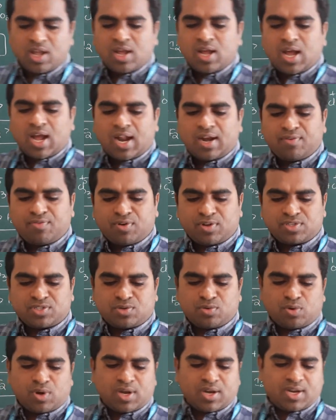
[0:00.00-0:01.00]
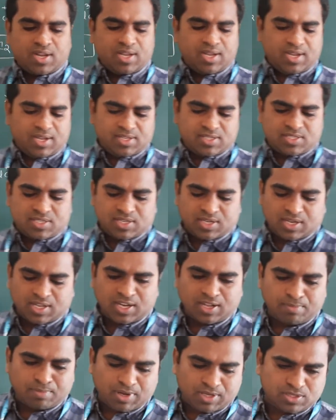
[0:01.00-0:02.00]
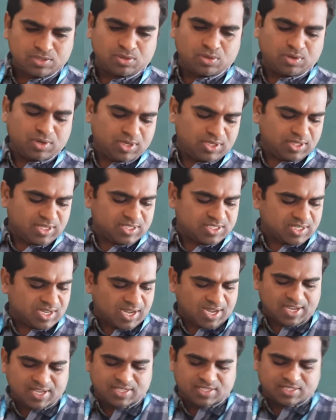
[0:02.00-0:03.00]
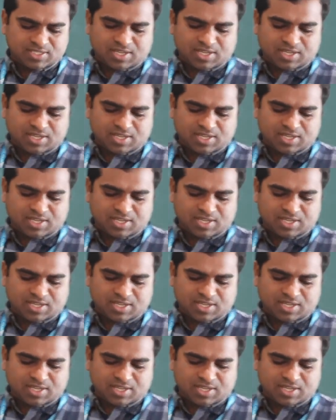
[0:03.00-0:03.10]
and first one is clear ma? So in this case,